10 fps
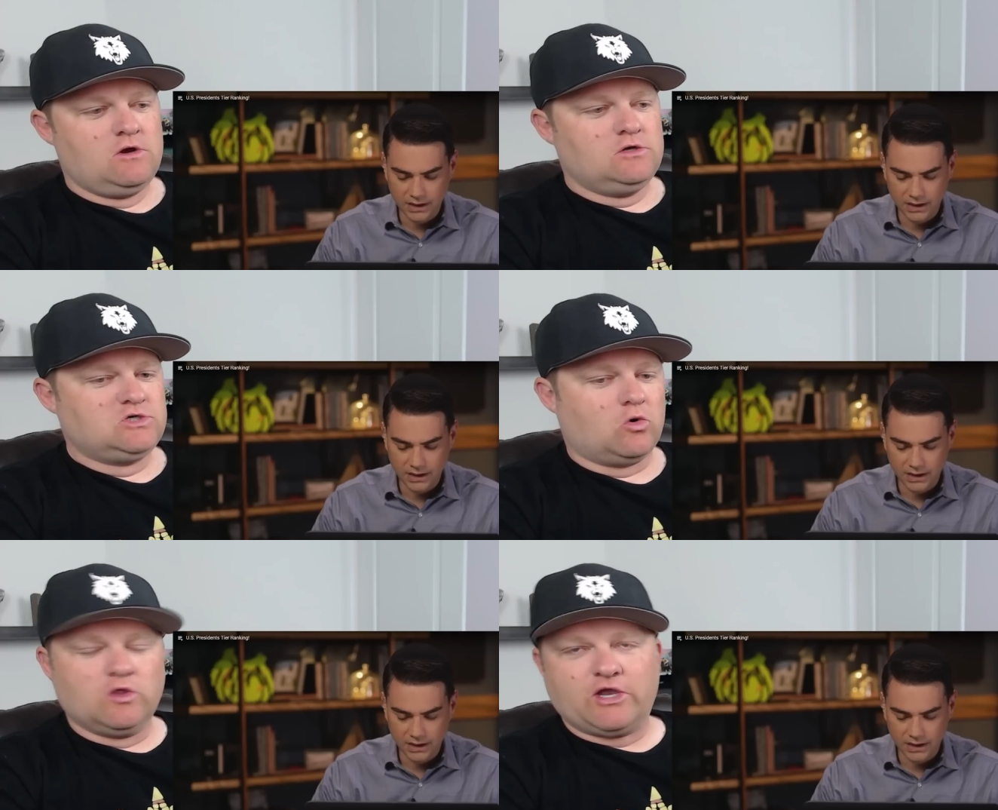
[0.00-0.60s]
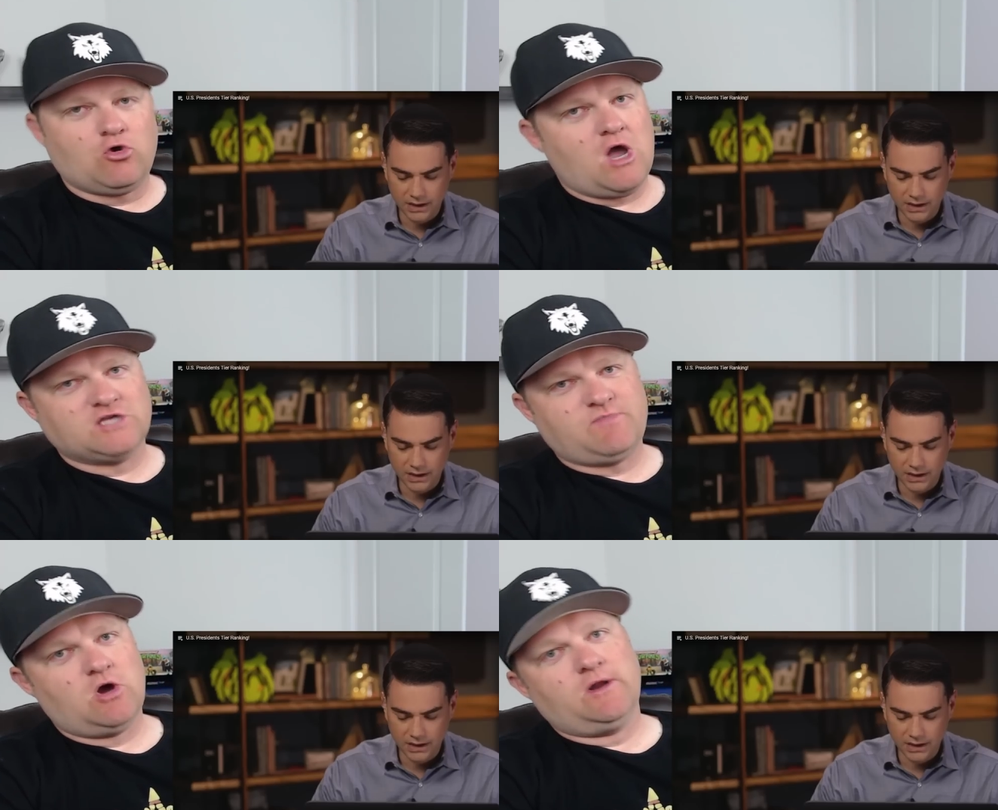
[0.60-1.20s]
Speaker 1: totally crossed
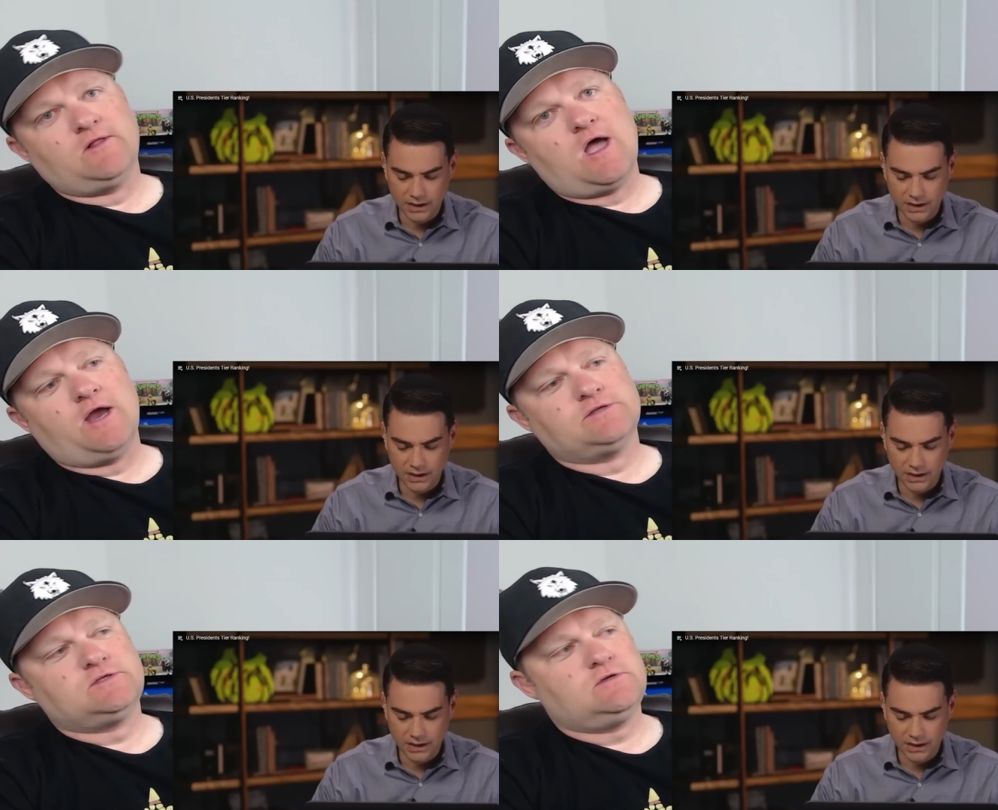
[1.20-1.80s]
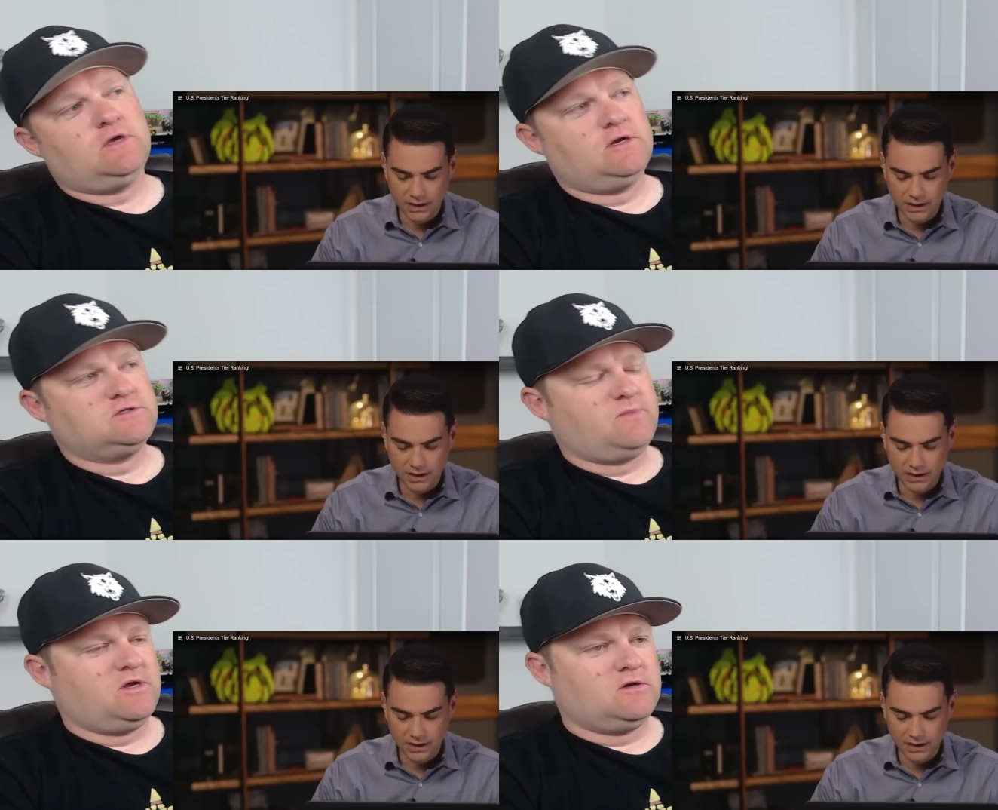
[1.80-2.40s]
party lines, and it's
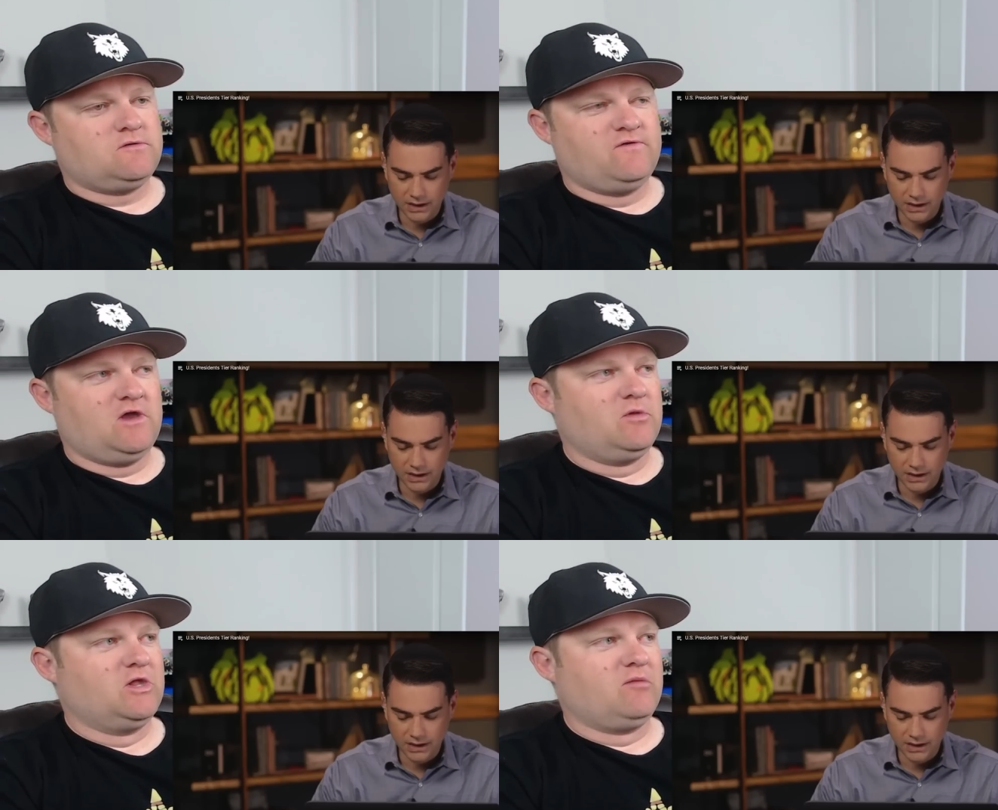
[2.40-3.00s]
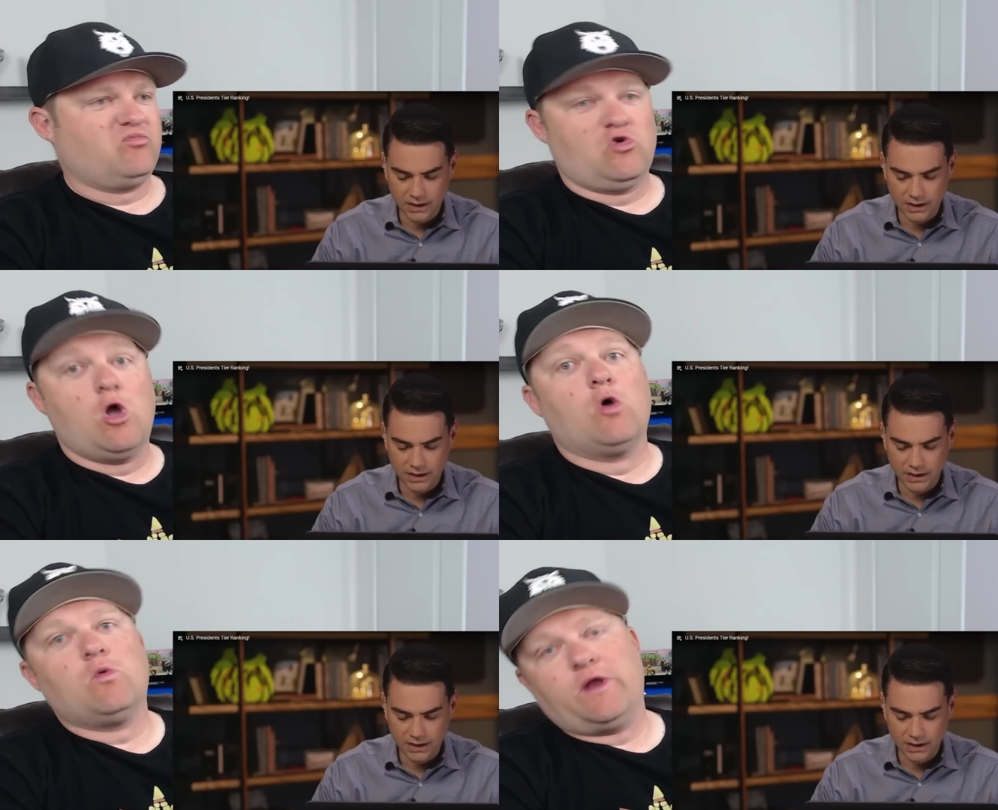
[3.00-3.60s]
been vehemently pro
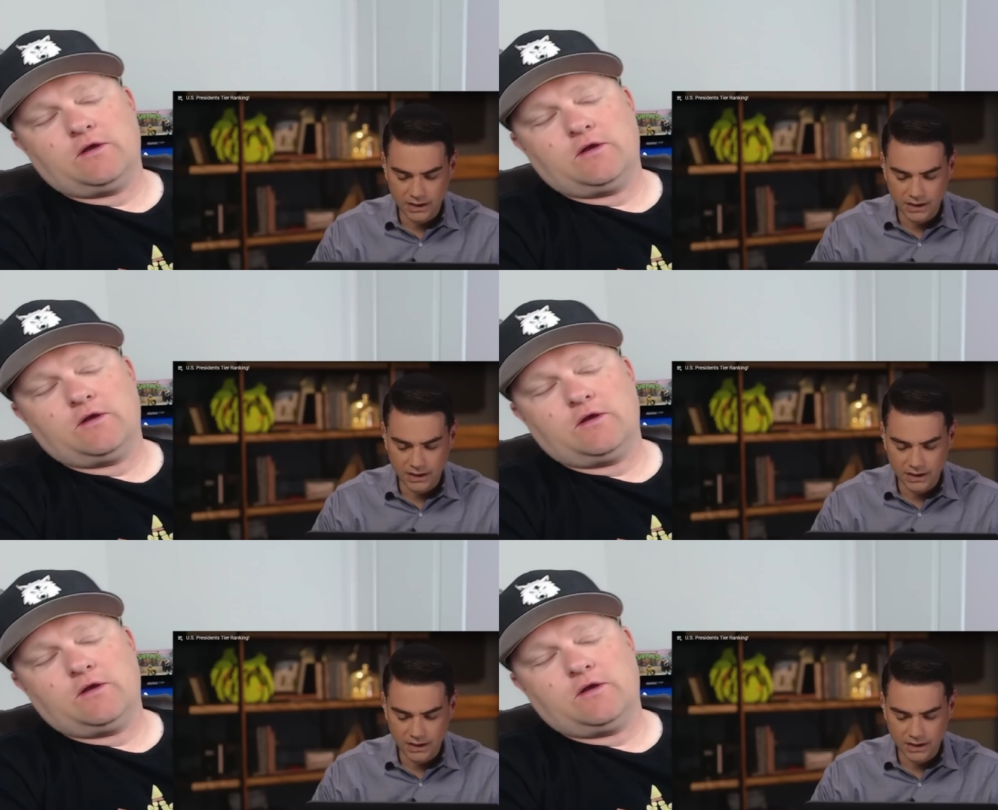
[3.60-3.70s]
when